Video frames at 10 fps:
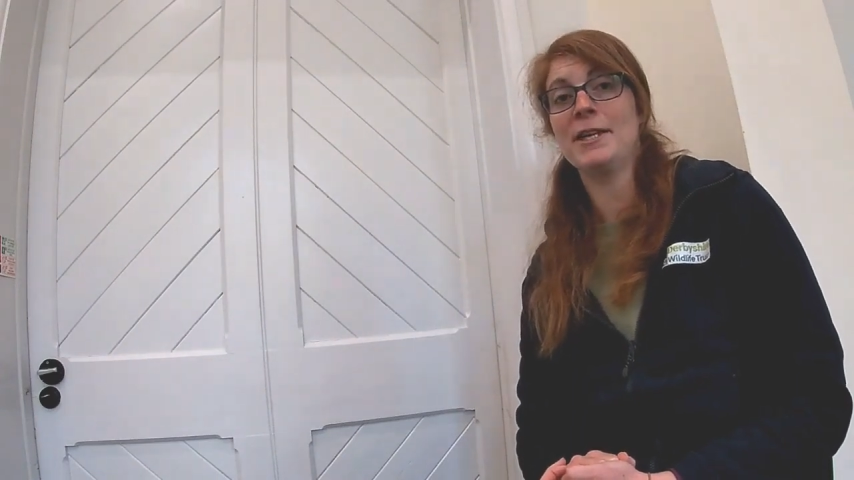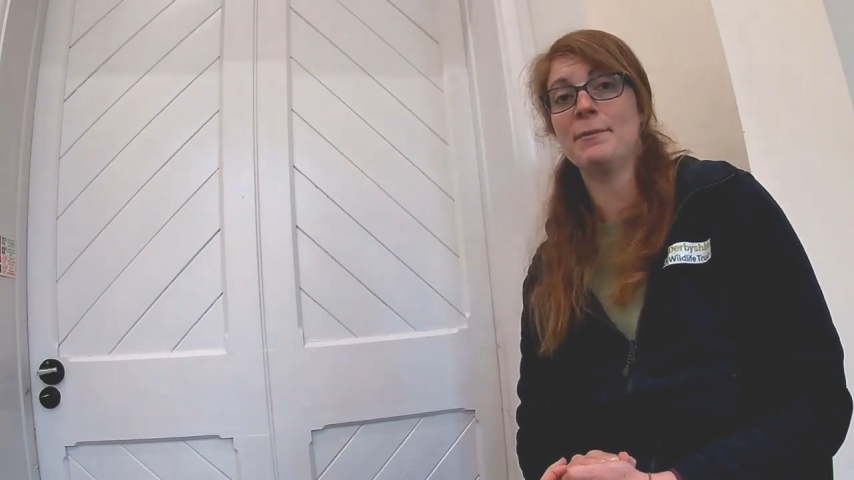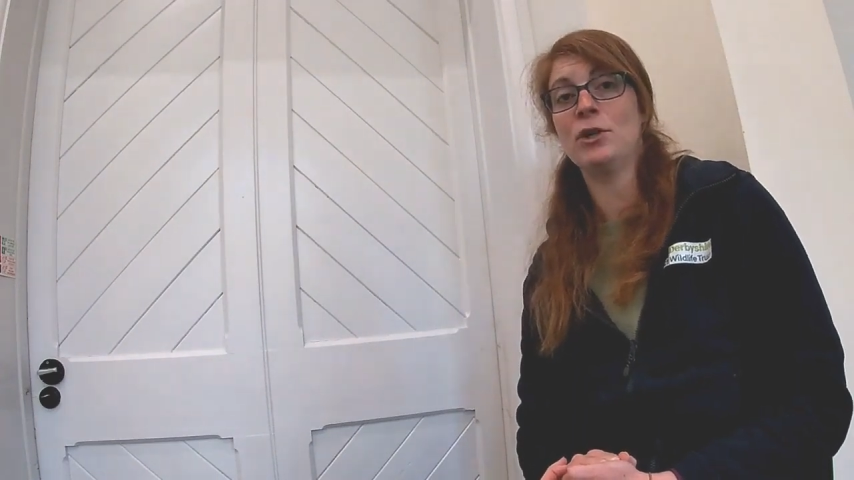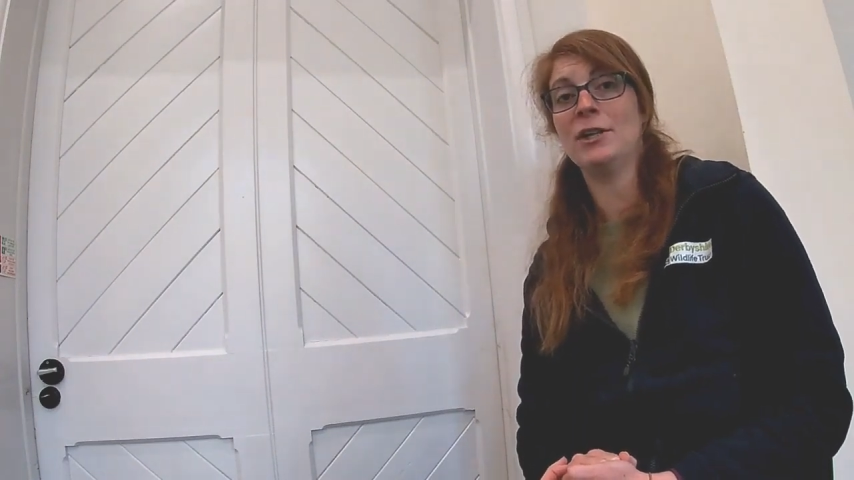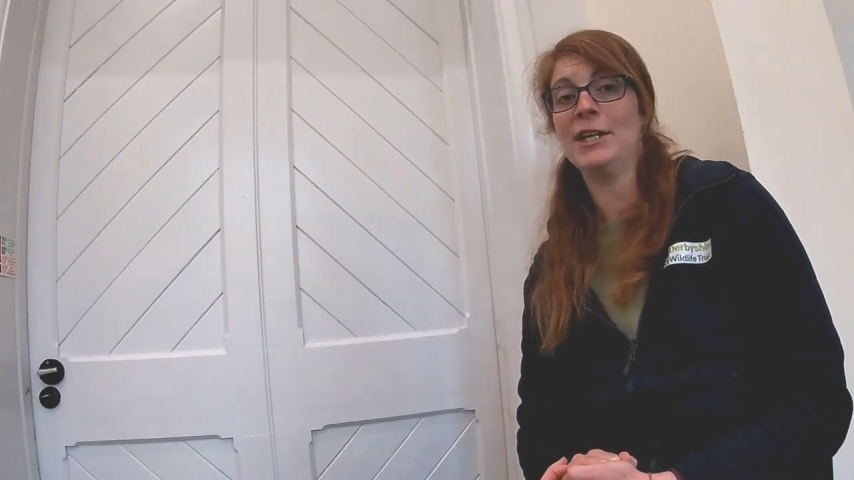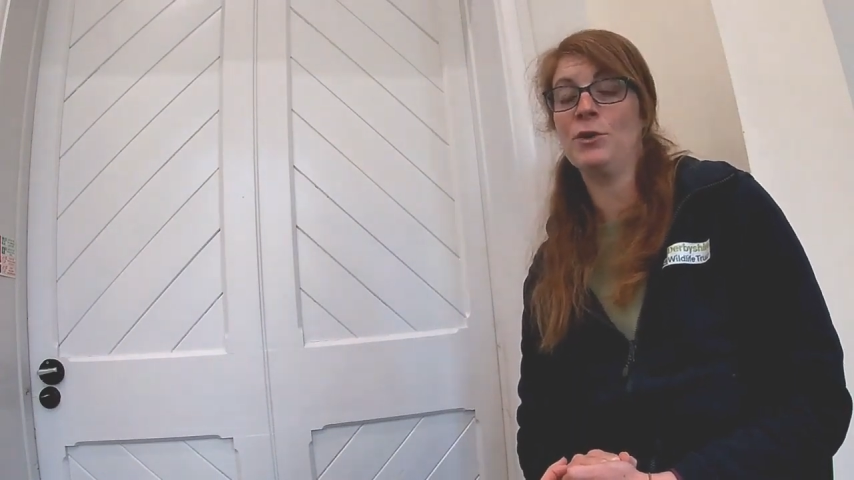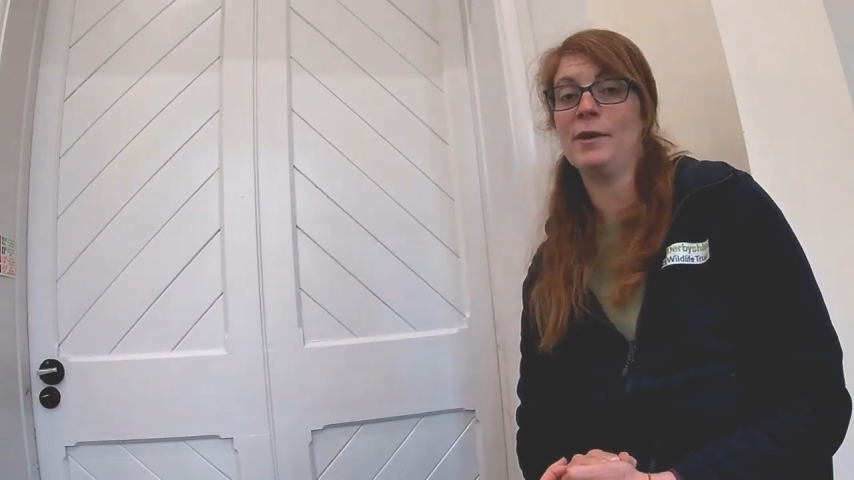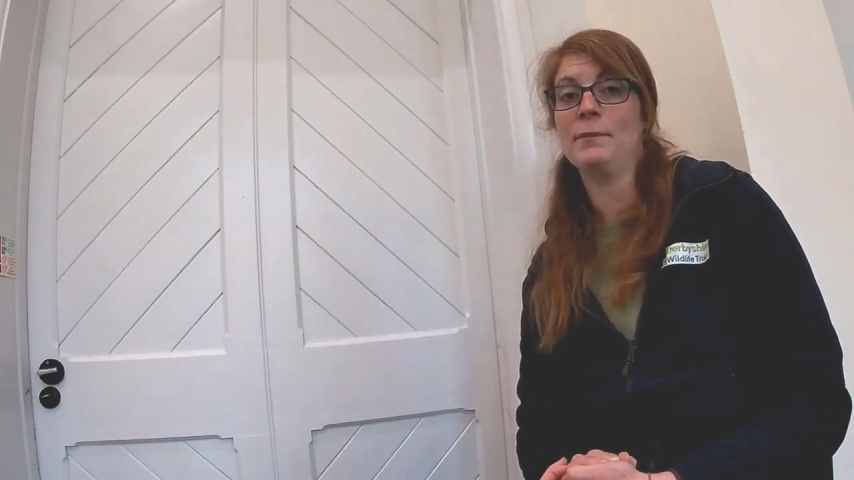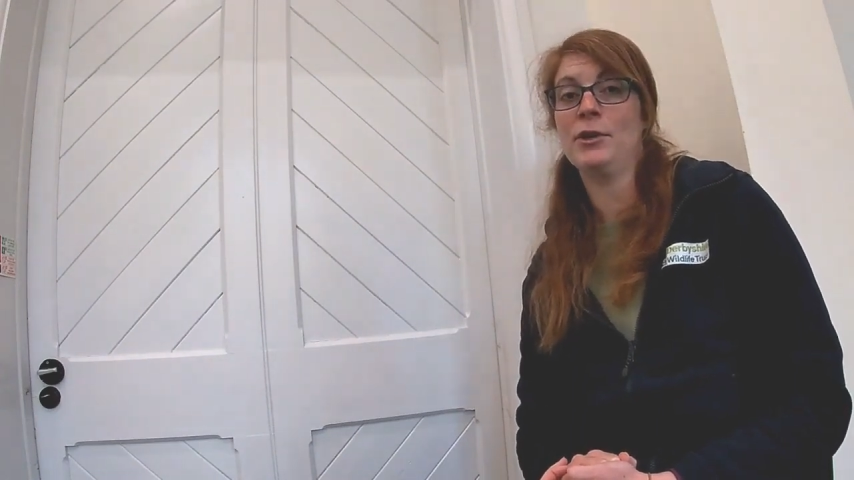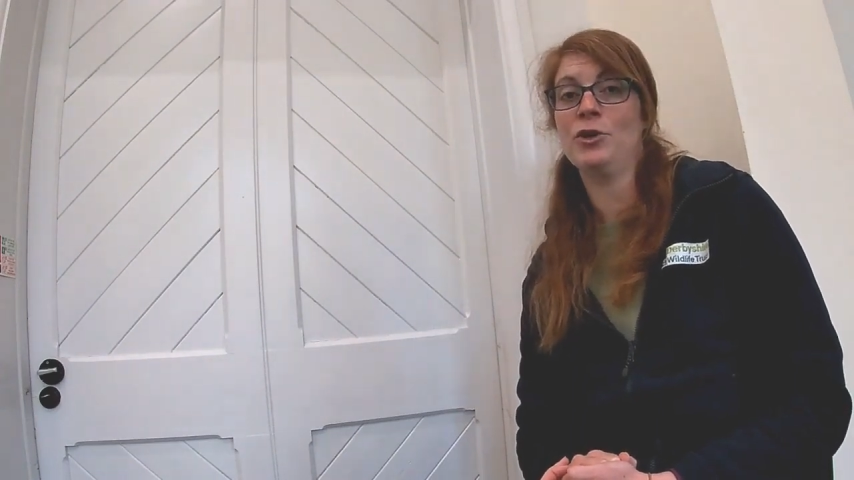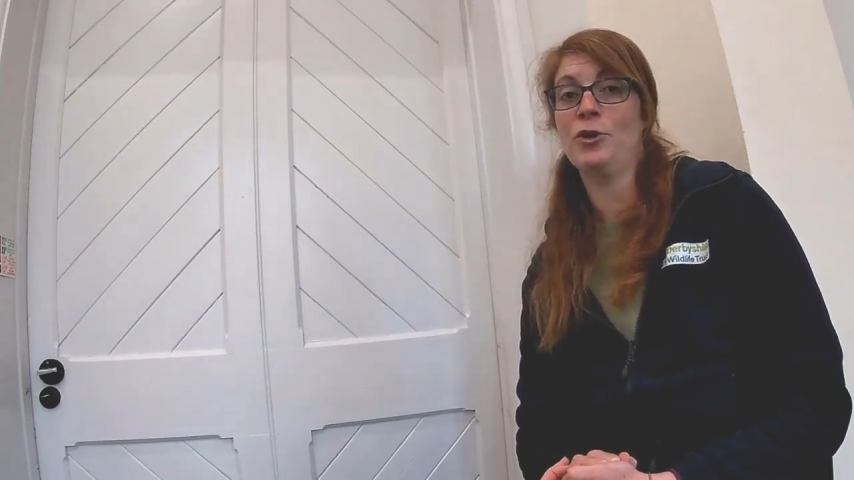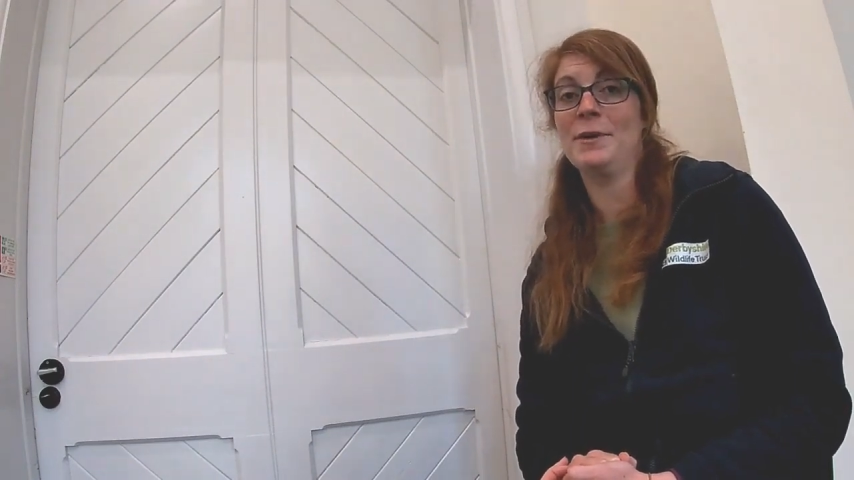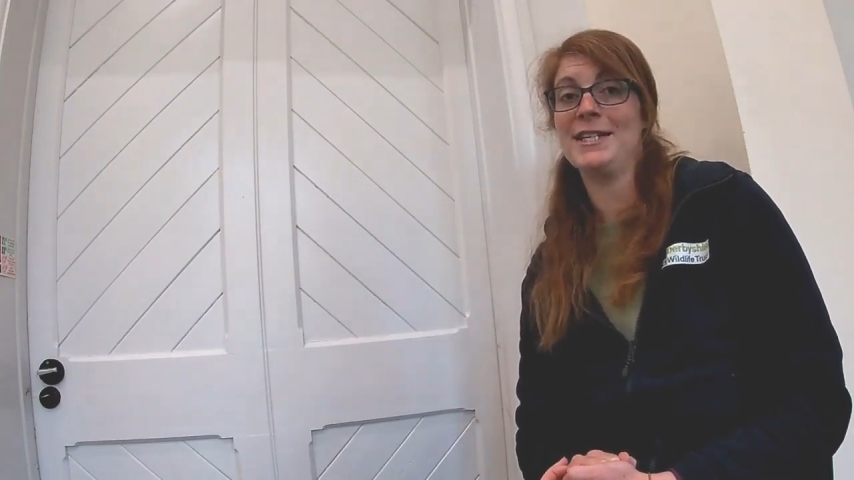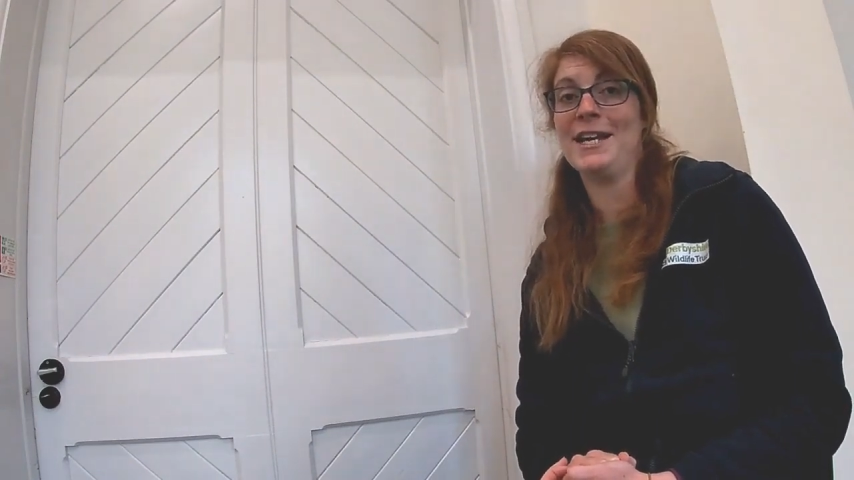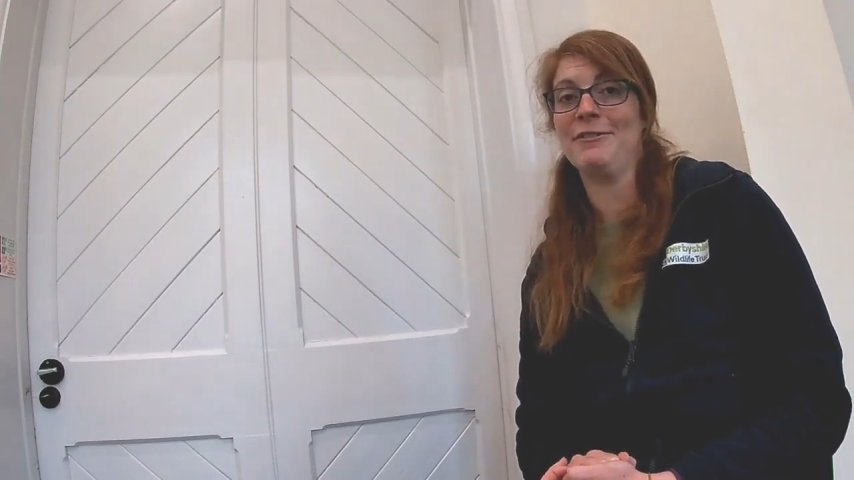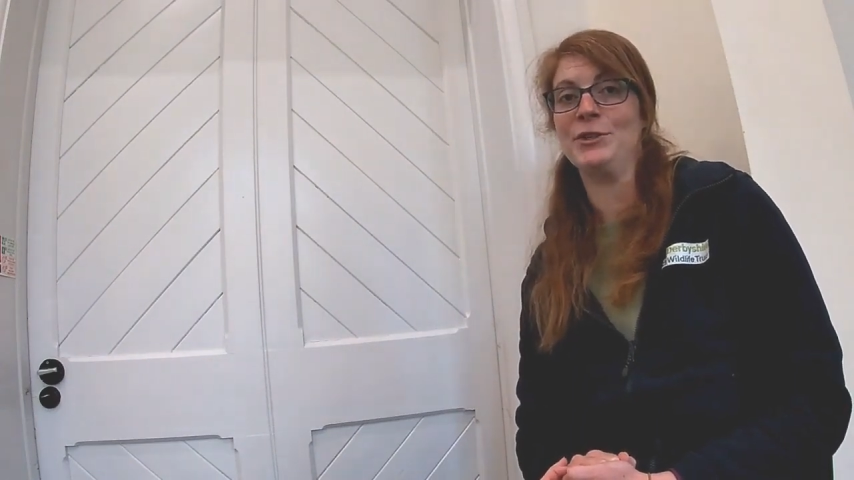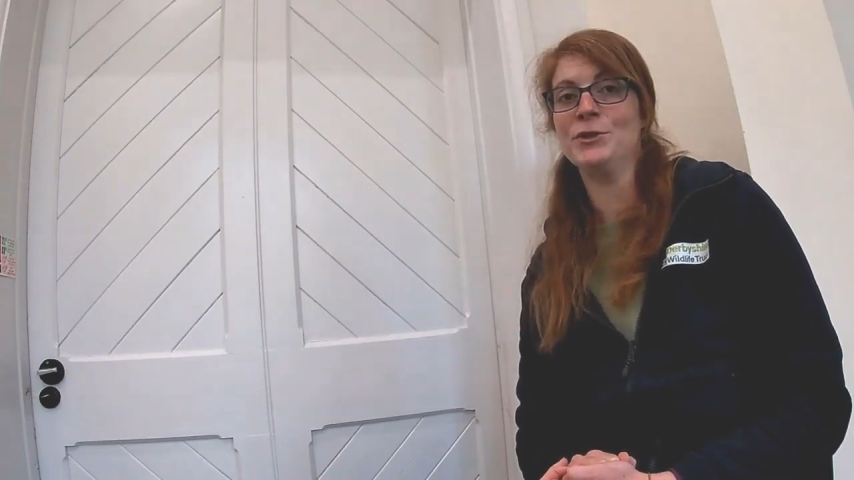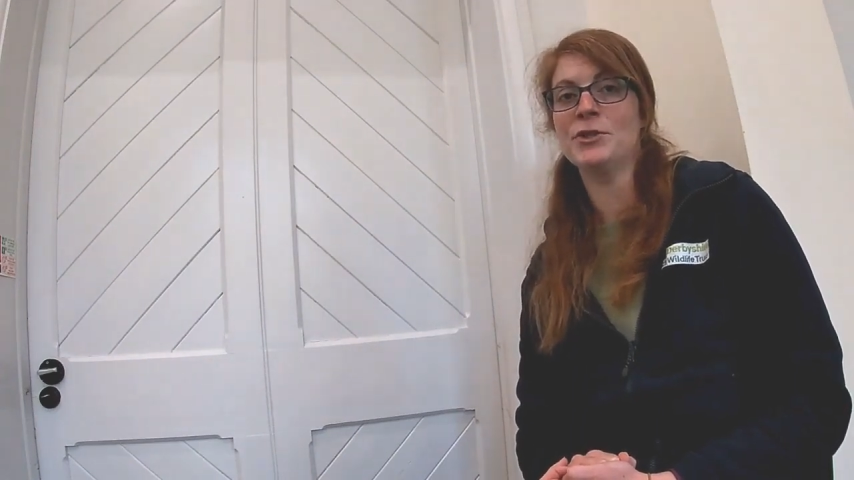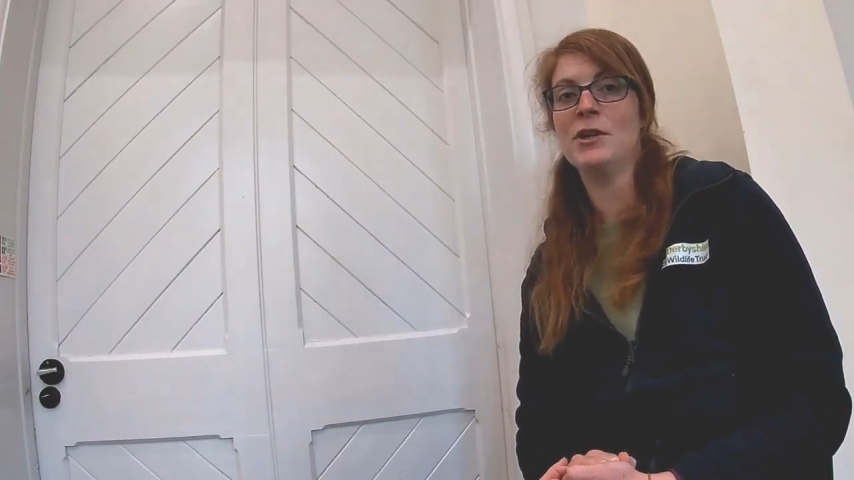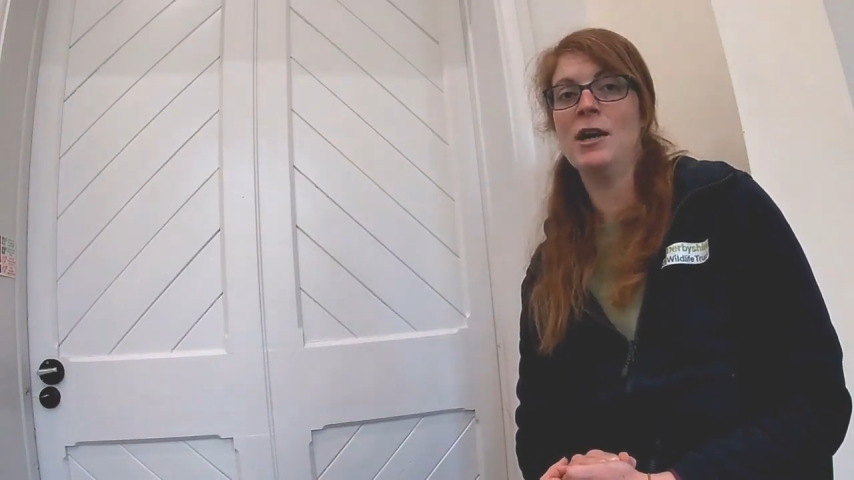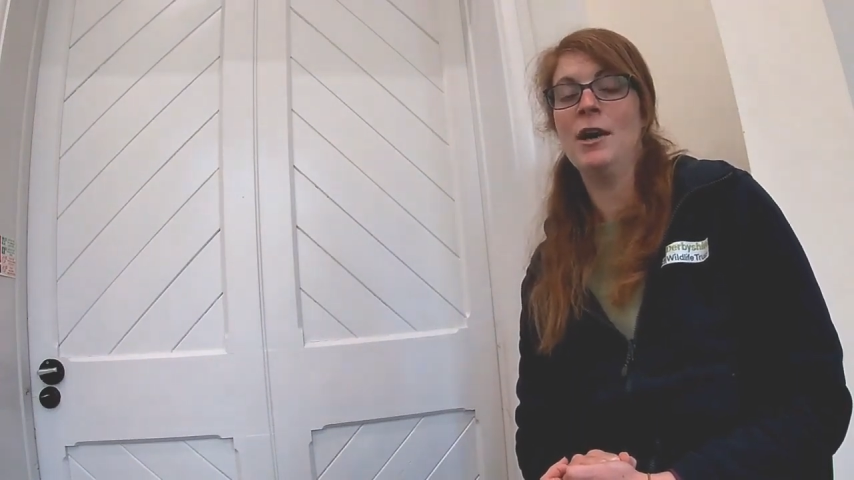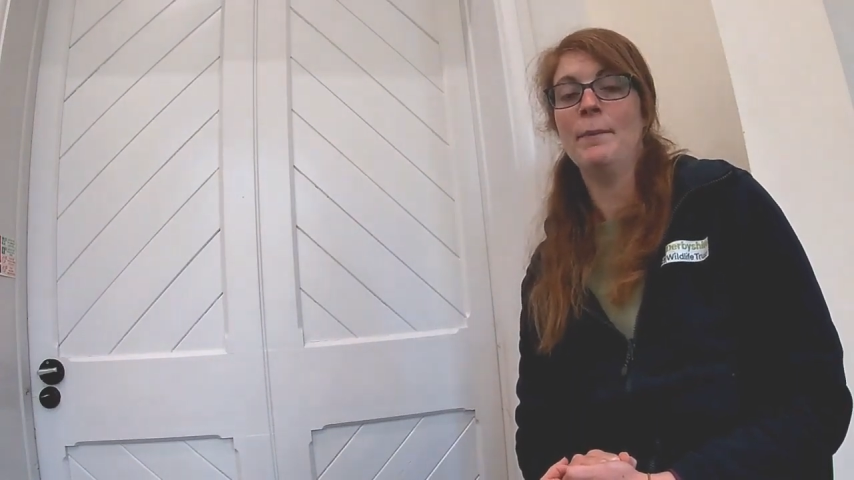minimal equipment or materials,